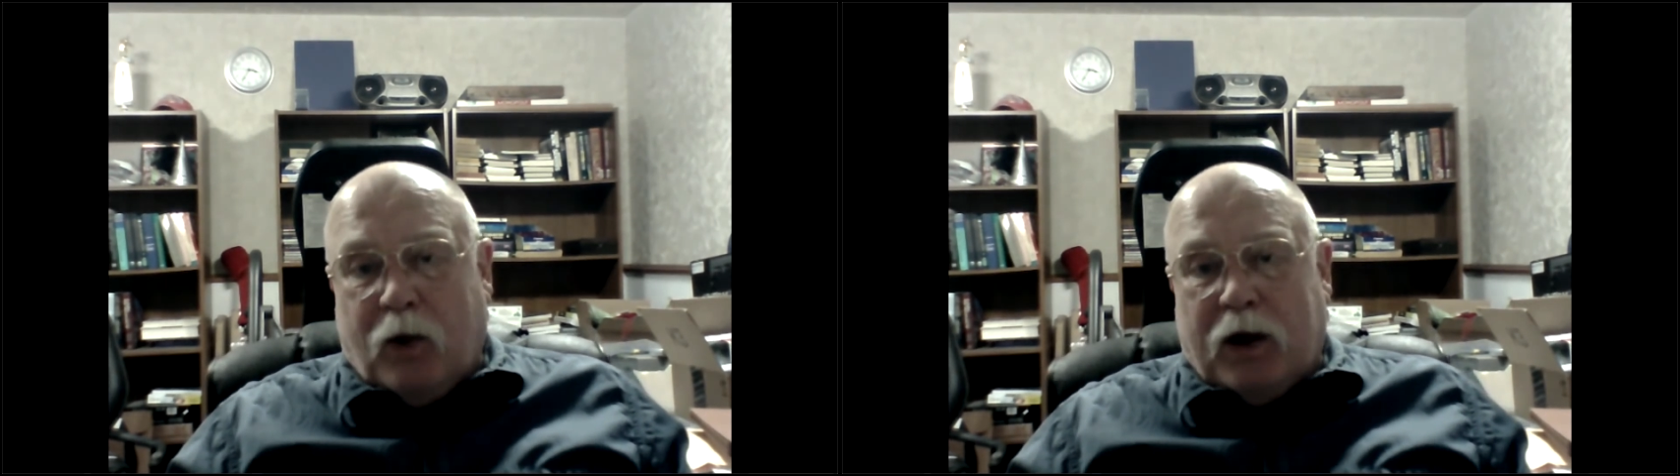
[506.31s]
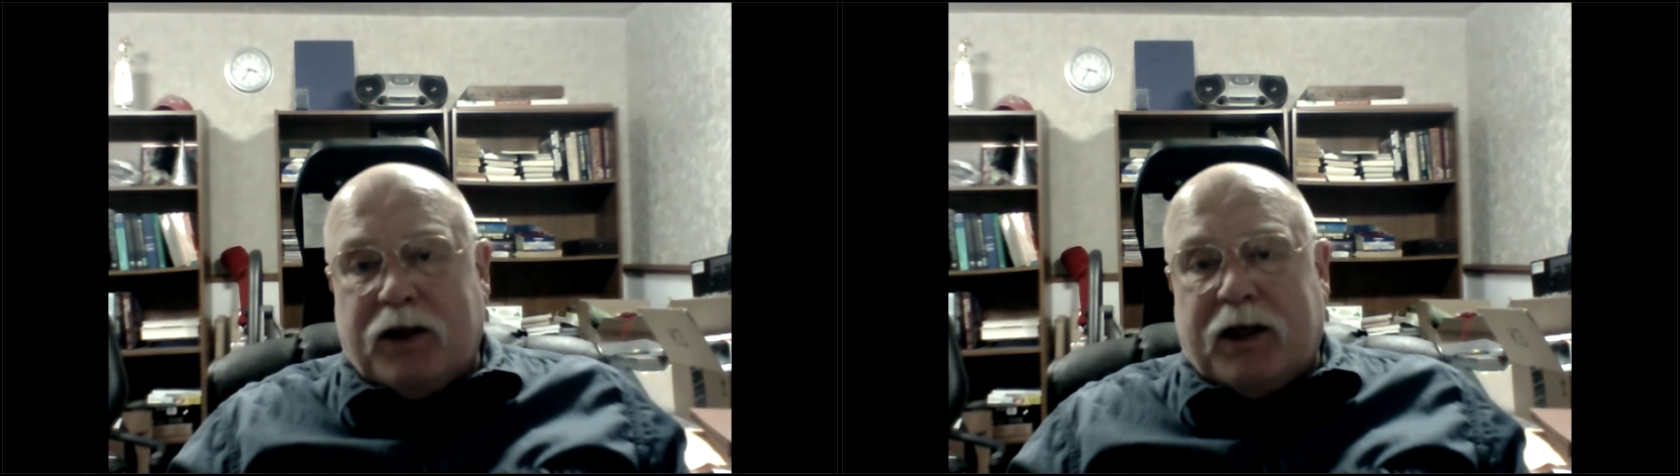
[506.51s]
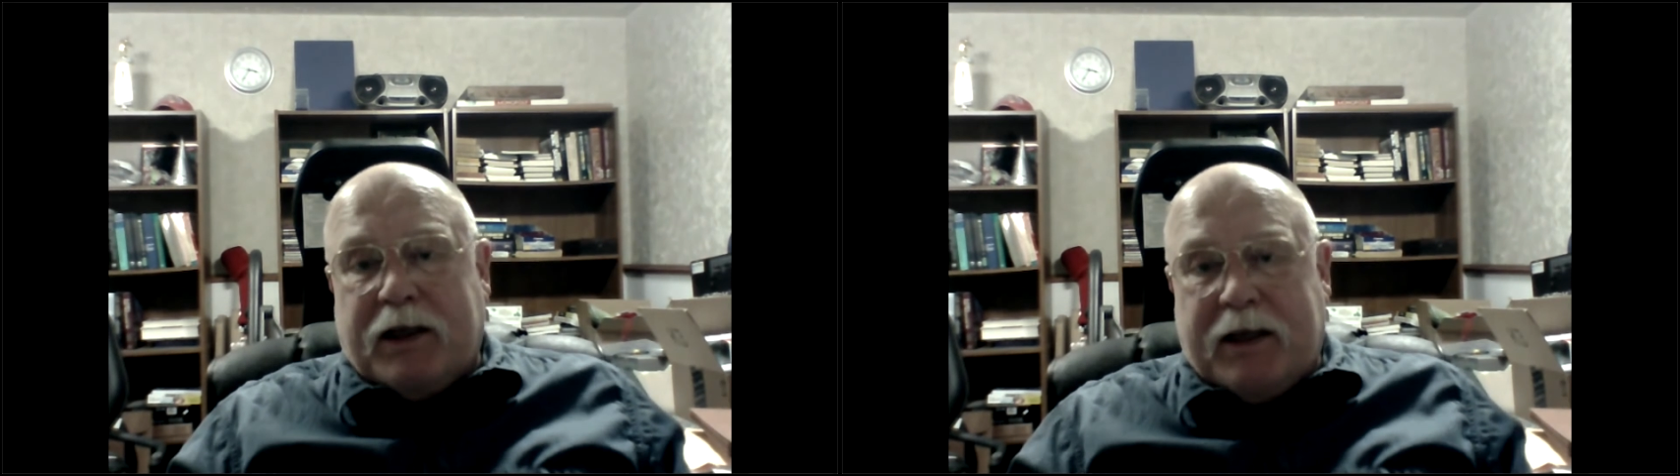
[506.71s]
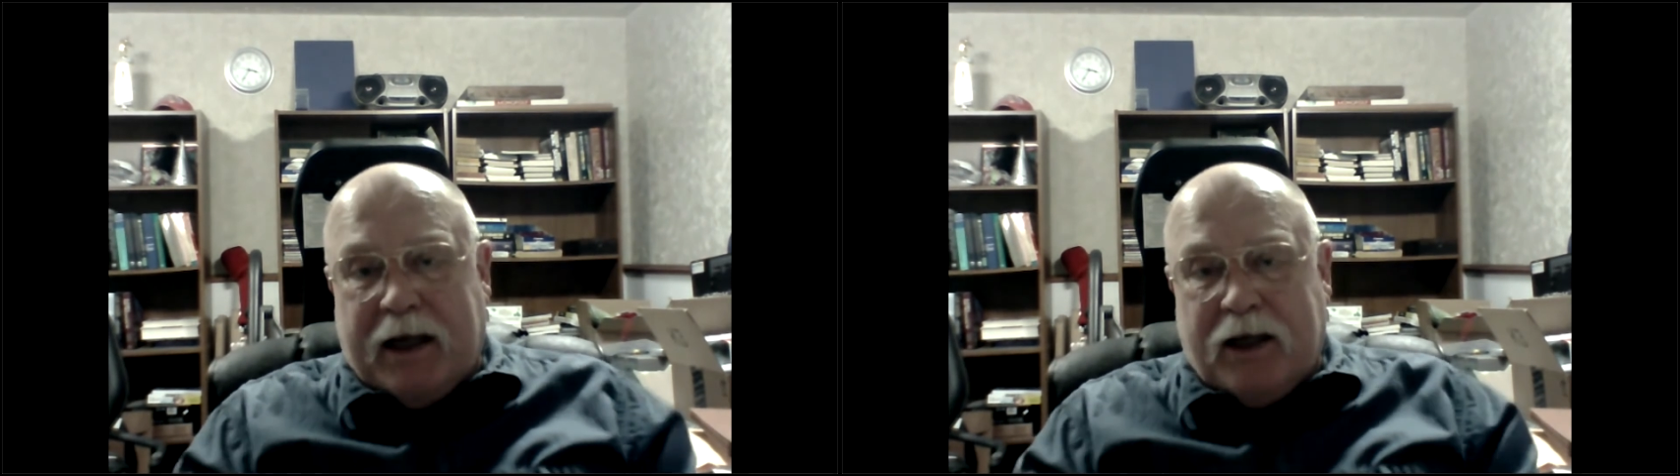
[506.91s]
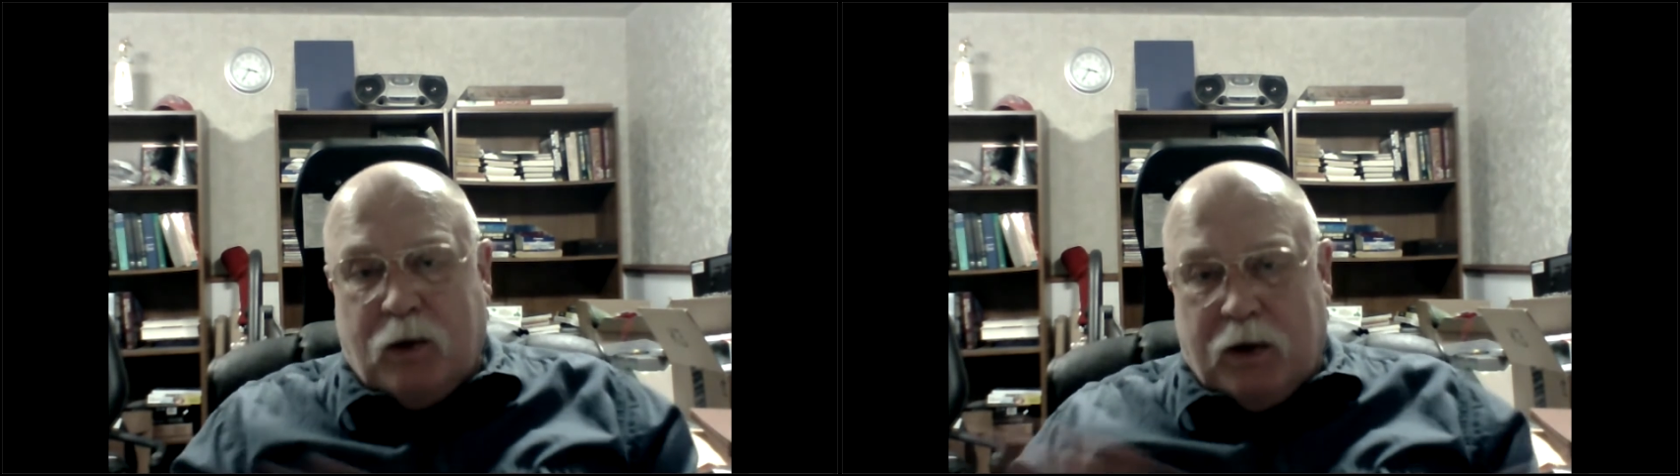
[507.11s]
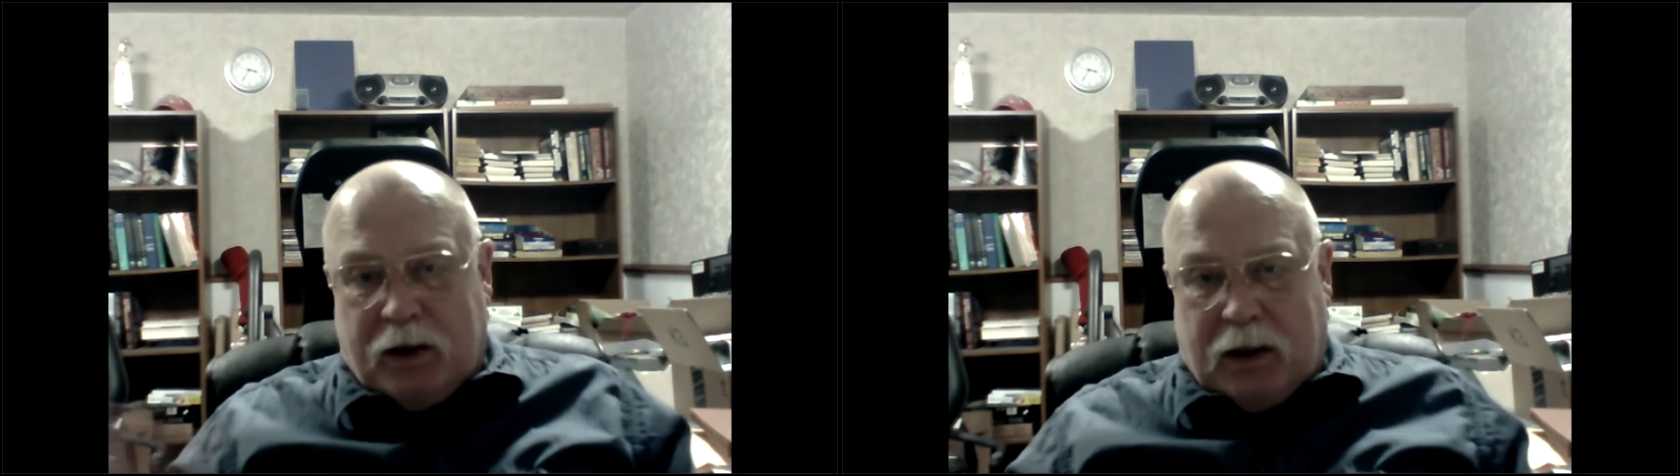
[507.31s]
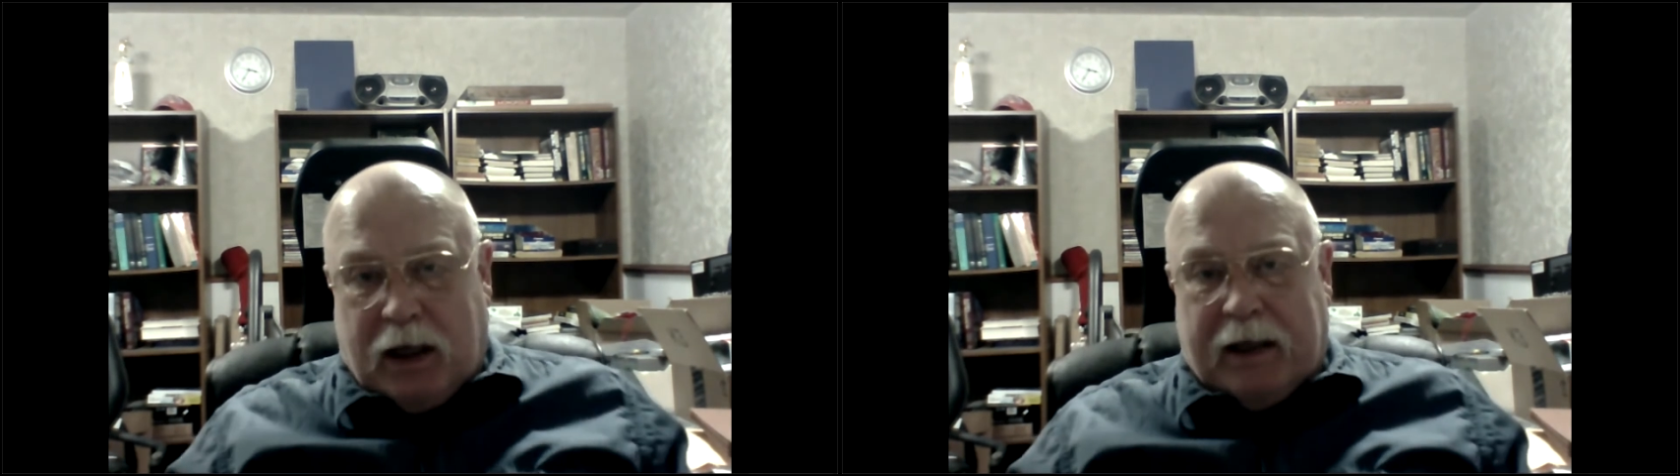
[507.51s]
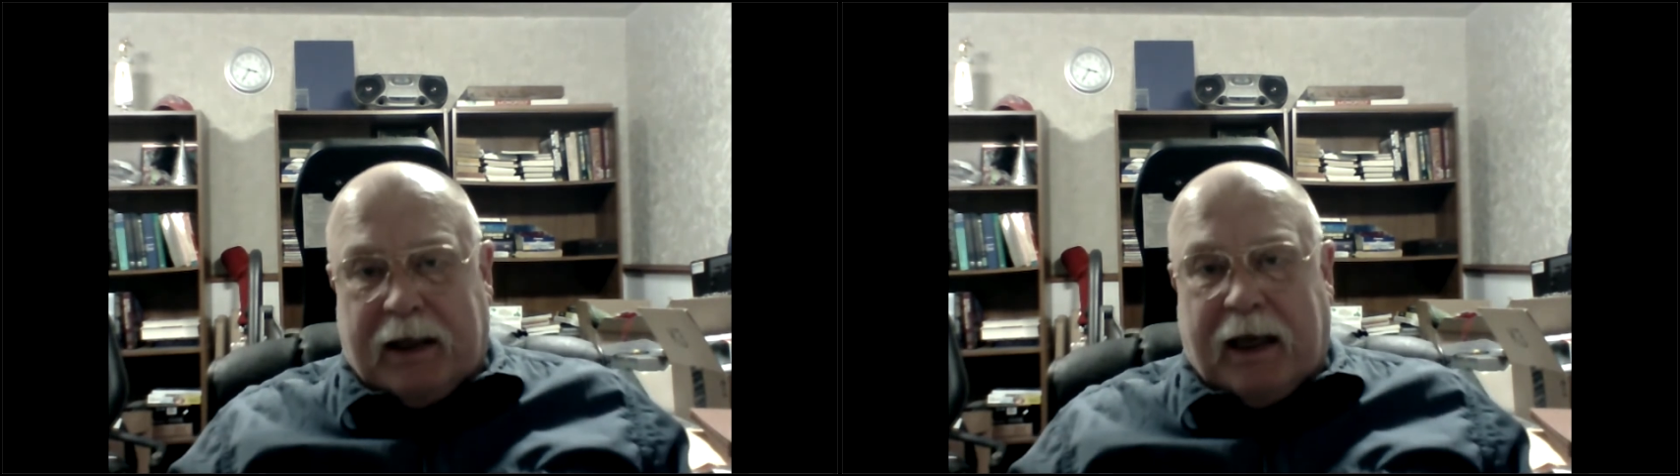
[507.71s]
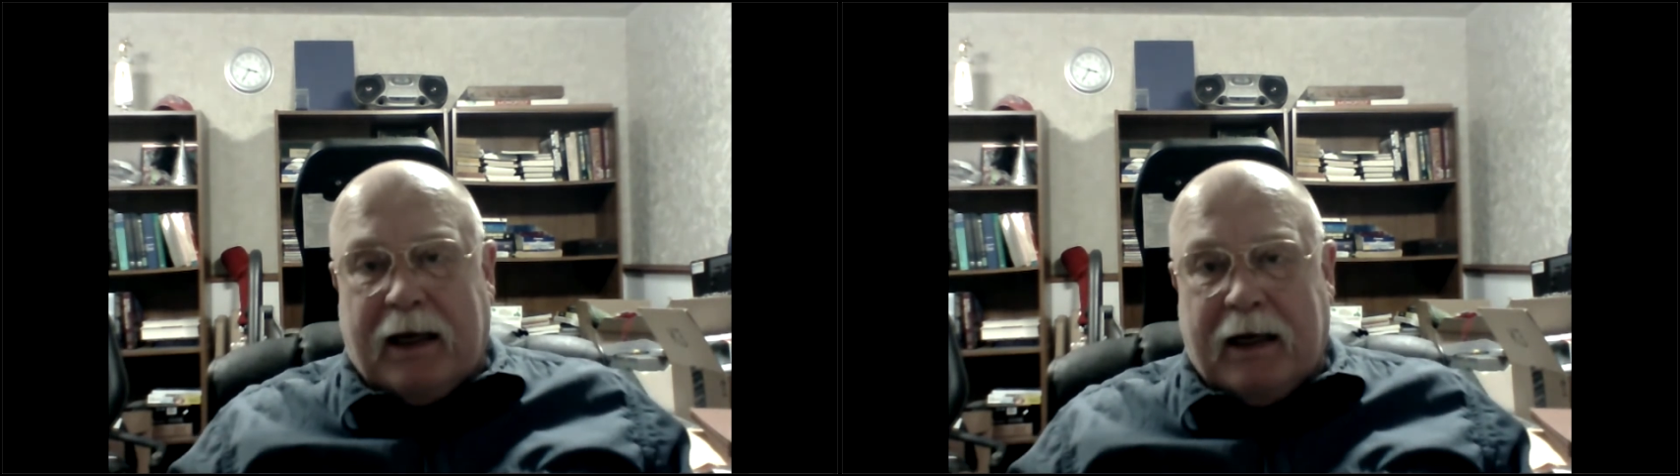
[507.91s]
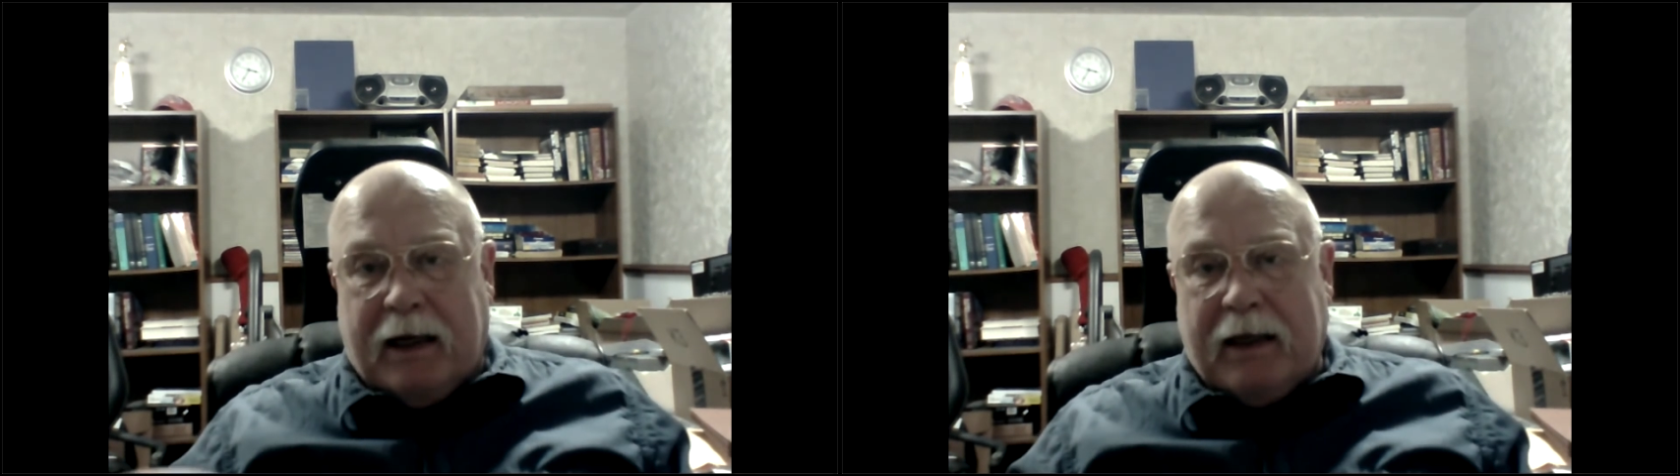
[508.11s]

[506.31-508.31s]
when it's continuous like that and